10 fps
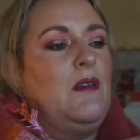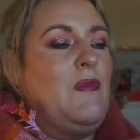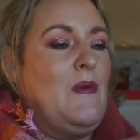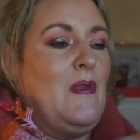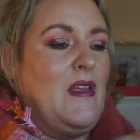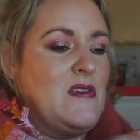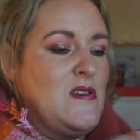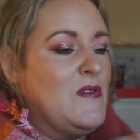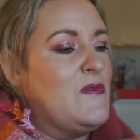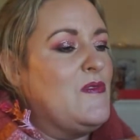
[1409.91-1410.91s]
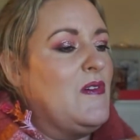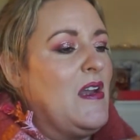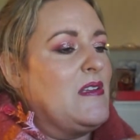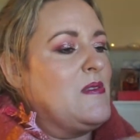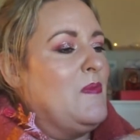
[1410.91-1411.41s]
probably get another row
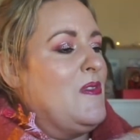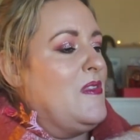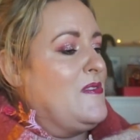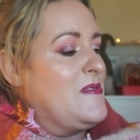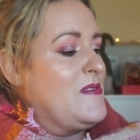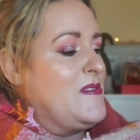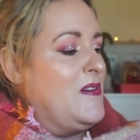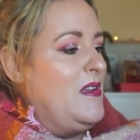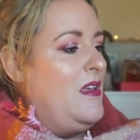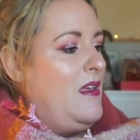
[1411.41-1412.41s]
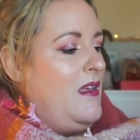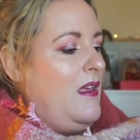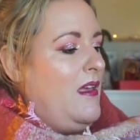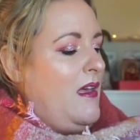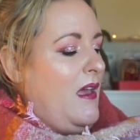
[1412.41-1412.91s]
next month done.
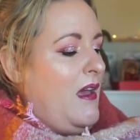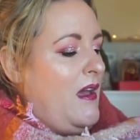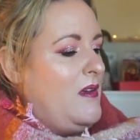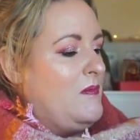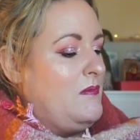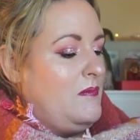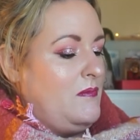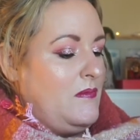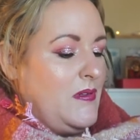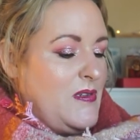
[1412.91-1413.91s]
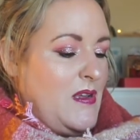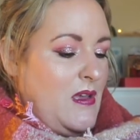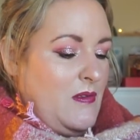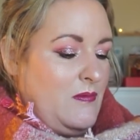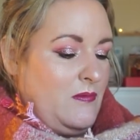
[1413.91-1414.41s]
But
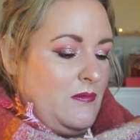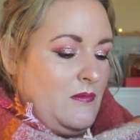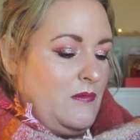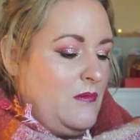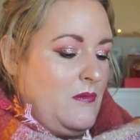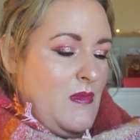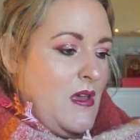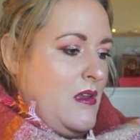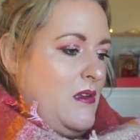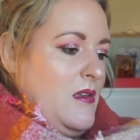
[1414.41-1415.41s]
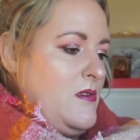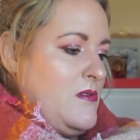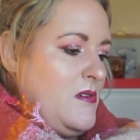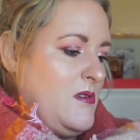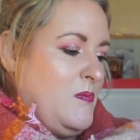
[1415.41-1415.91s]
yeah, man, it's
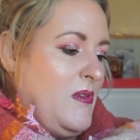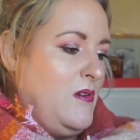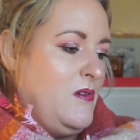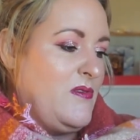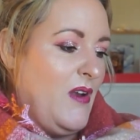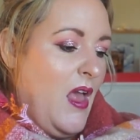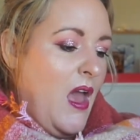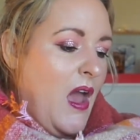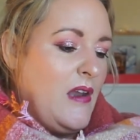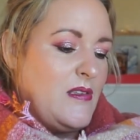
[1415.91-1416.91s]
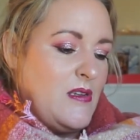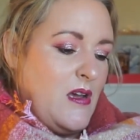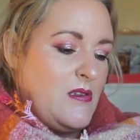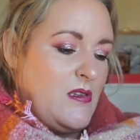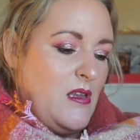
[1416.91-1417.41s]
just beautiful. And it's
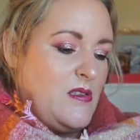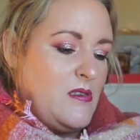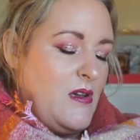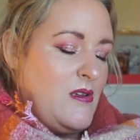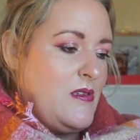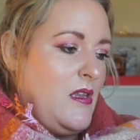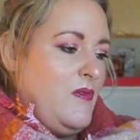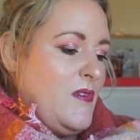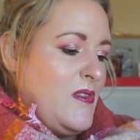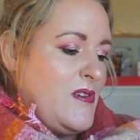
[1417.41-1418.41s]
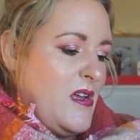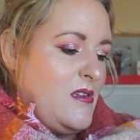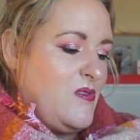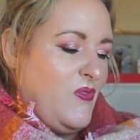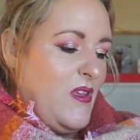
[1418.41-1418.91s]
not even though the
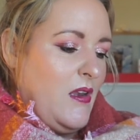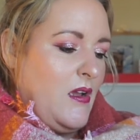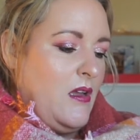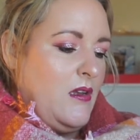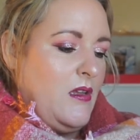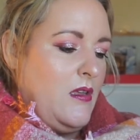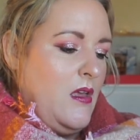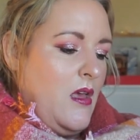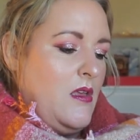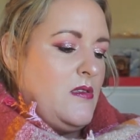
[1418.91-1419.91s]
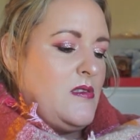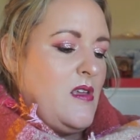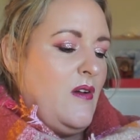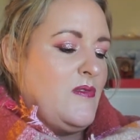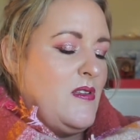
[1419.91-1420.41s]
shadows feel kind of
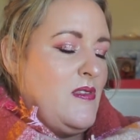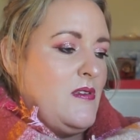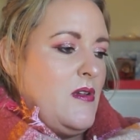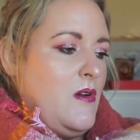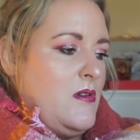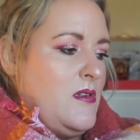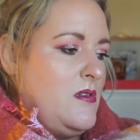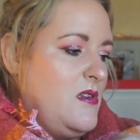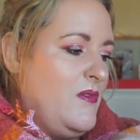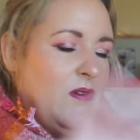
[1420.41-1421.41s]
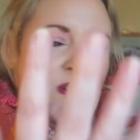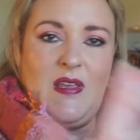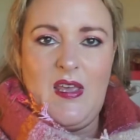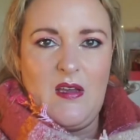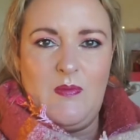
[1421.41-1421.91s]
soft to the touch, it doesn't have a load of
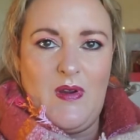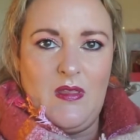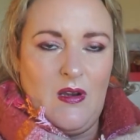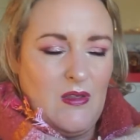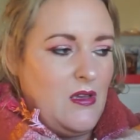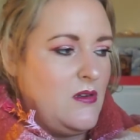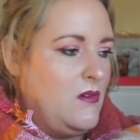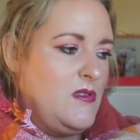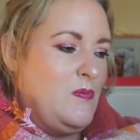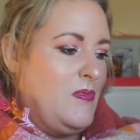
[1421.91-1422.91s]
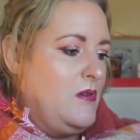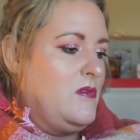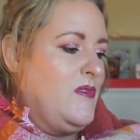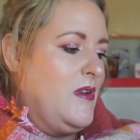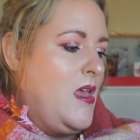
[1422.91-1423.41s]
kick up or anything like that. It's
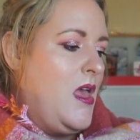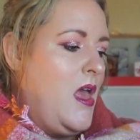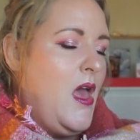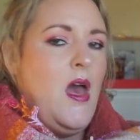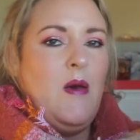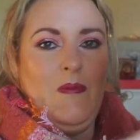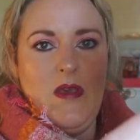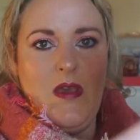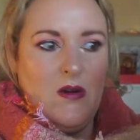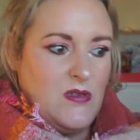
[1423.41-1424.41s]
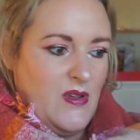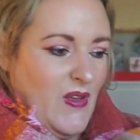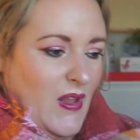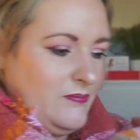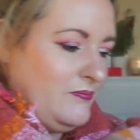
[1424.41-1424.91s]
beautiful,
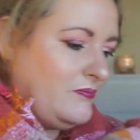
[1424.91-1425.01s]
beautiful.